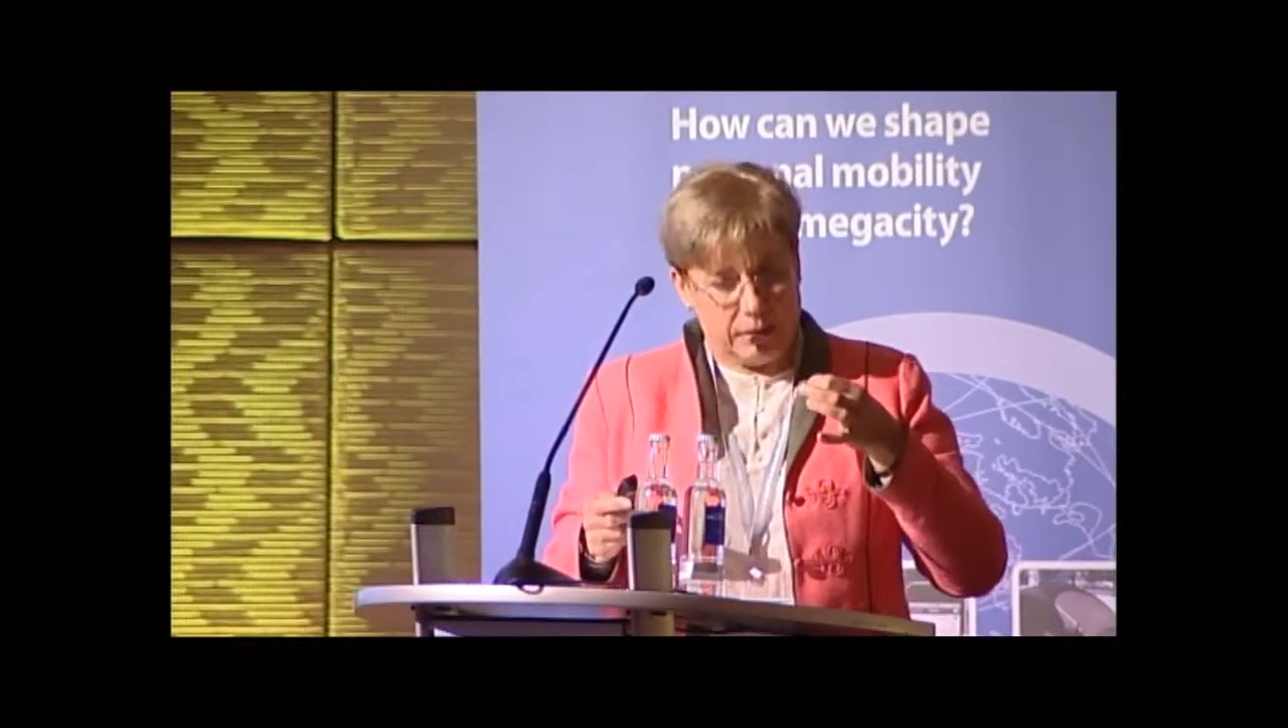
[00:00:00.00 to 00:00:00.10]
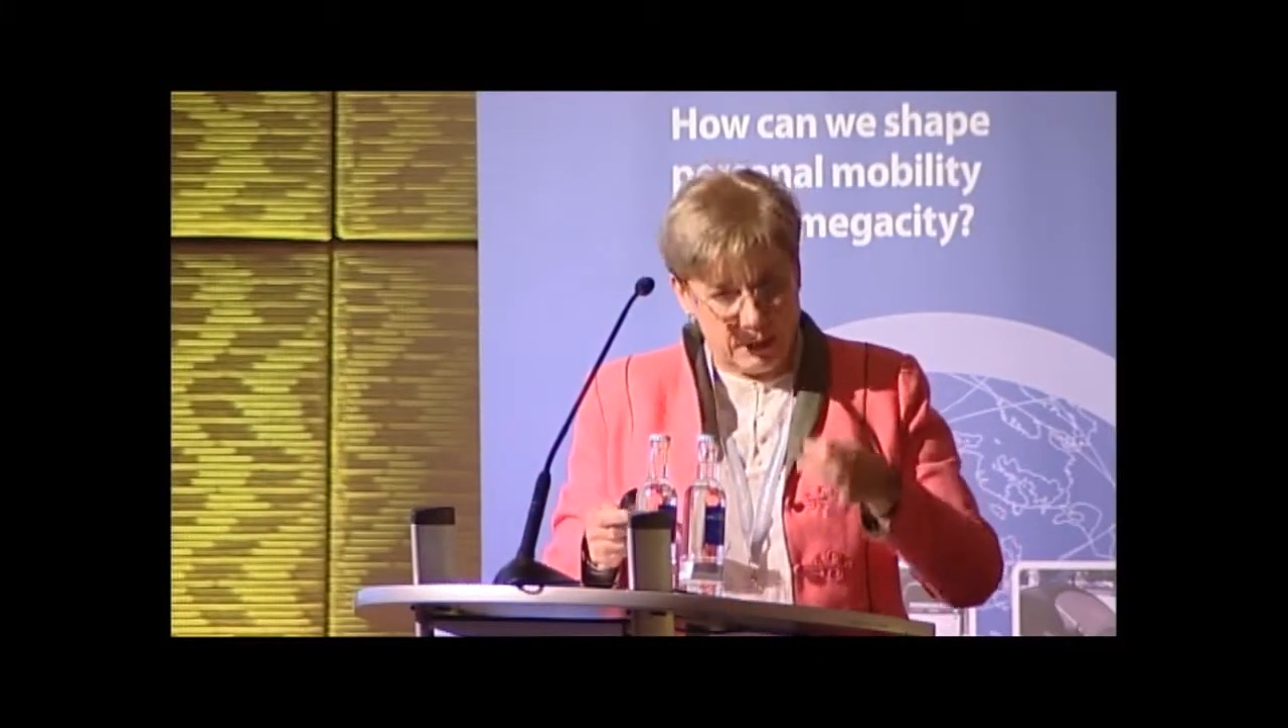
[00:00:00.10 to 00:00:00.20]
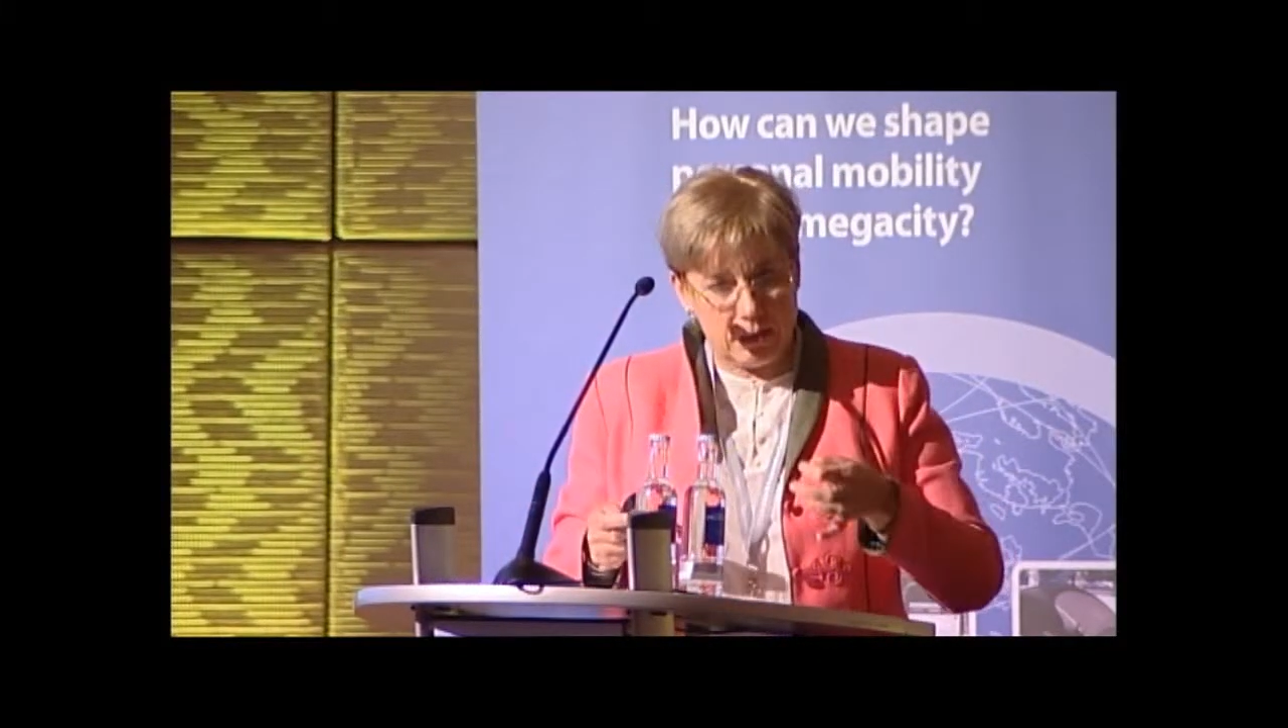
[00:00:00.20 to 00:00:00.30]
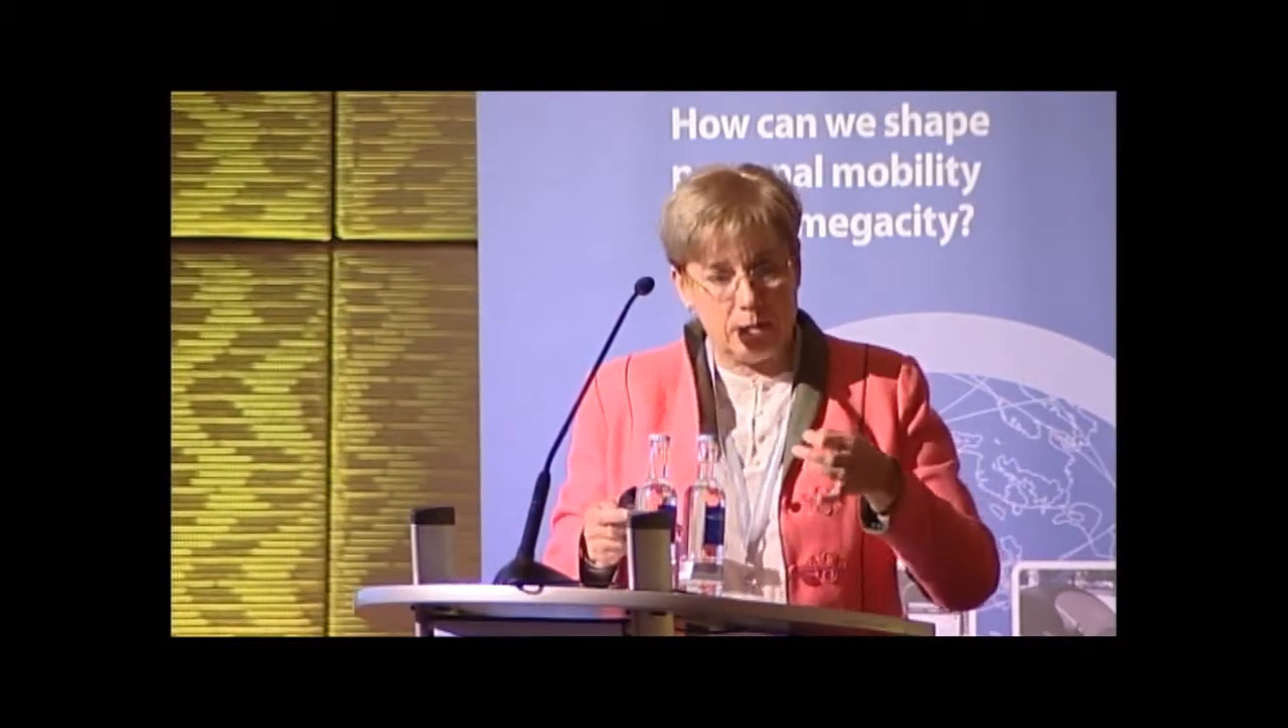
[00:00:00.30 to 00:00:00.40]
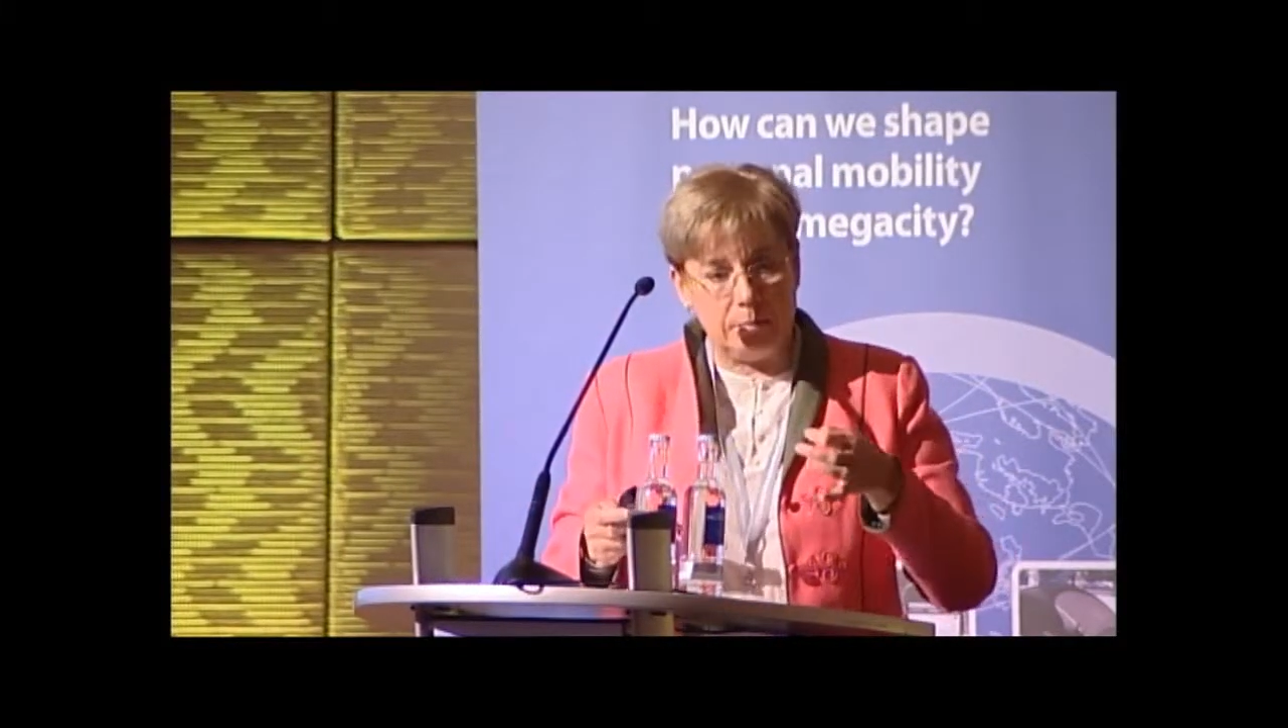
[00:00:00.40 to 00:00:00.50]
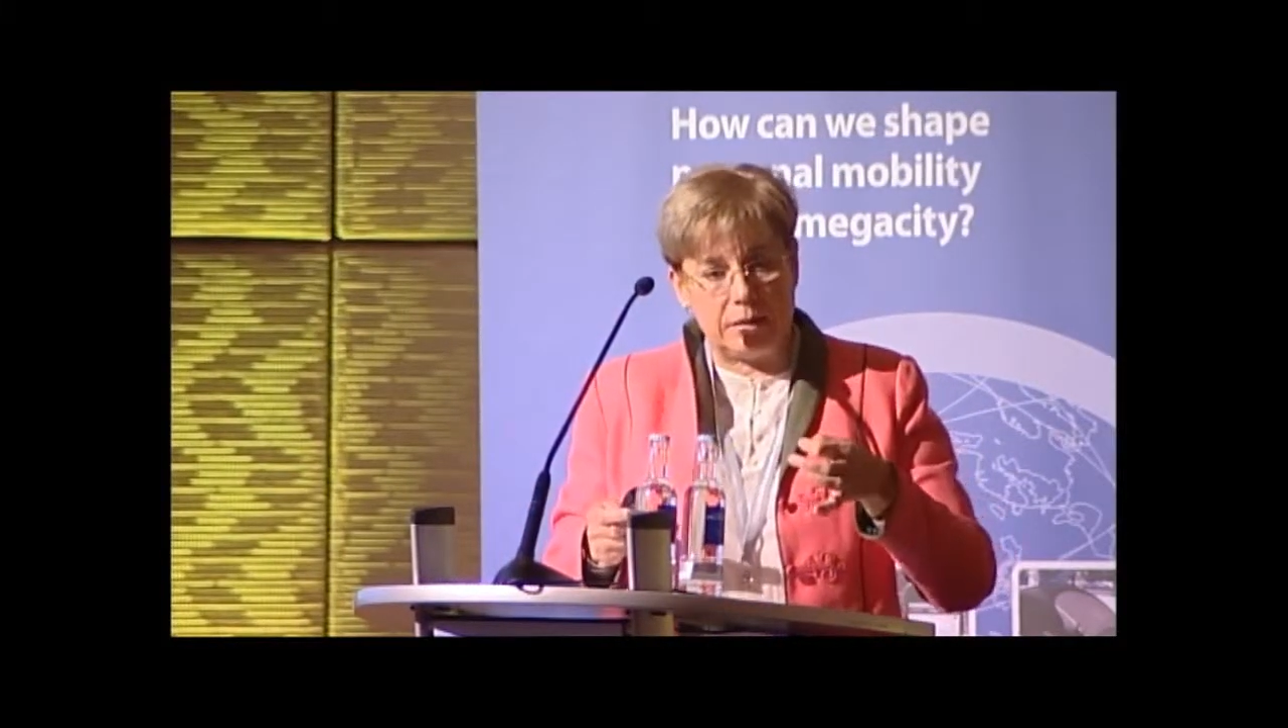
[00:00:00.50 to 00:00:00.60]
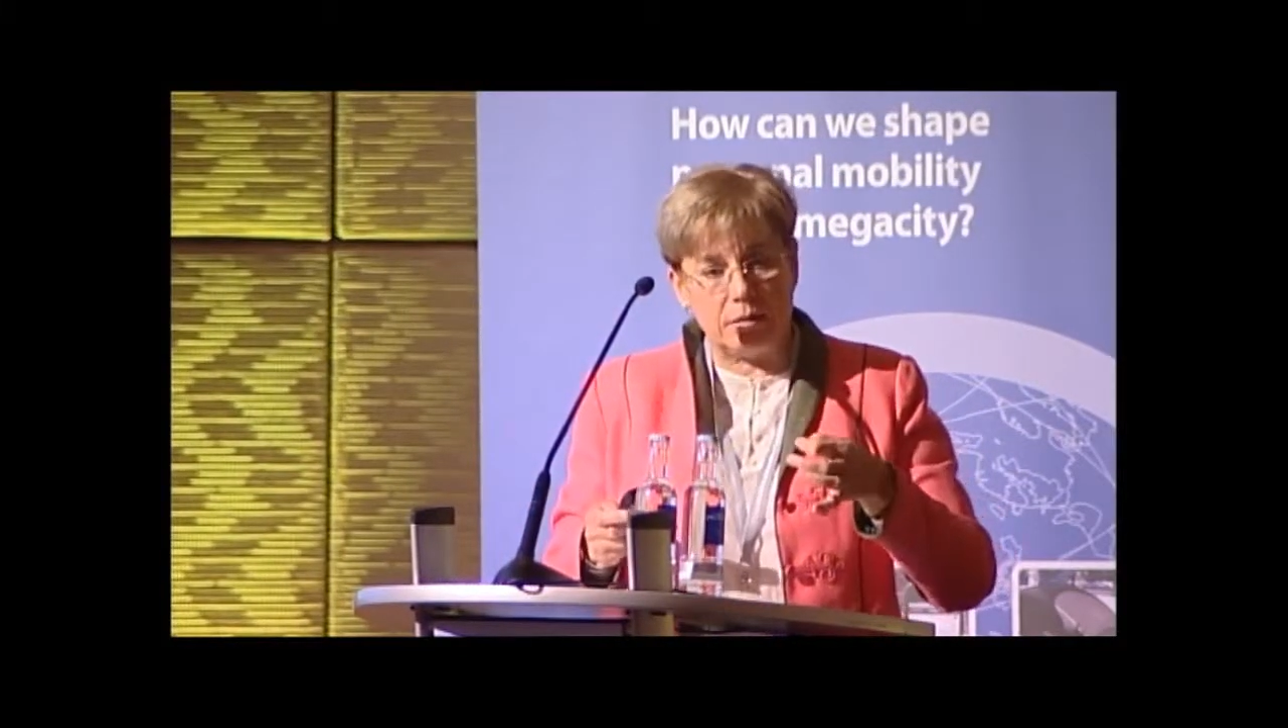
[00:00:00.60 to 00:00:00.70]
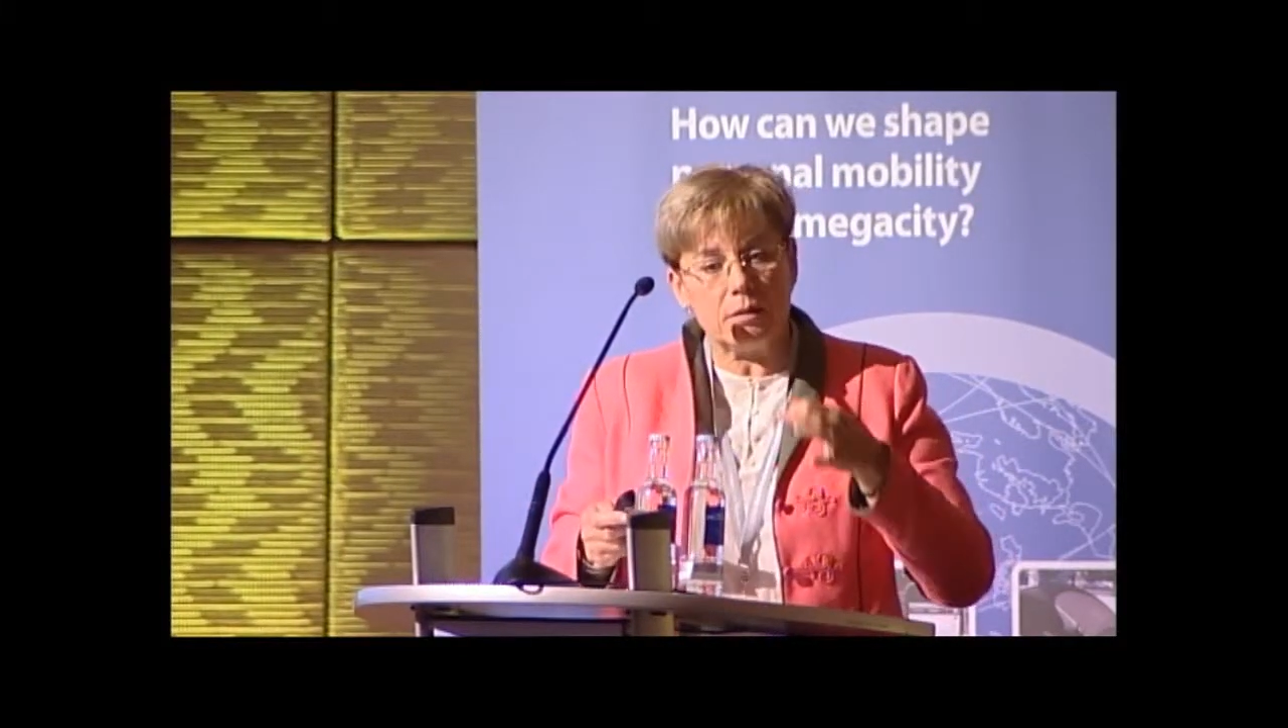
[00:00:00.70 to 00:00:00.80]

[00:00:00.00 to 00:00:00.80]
easy model,